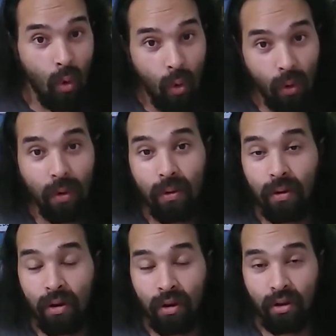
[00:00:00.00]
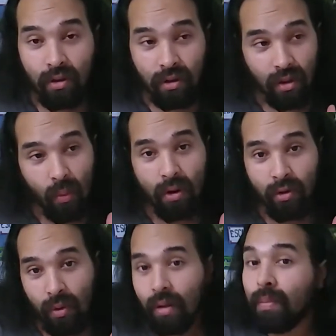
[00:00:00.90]
or the one
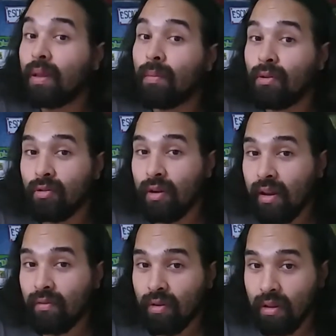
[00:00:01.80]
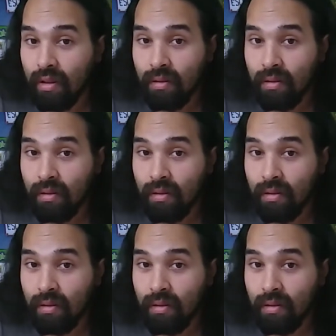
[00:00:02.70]
you want to be the most creative with.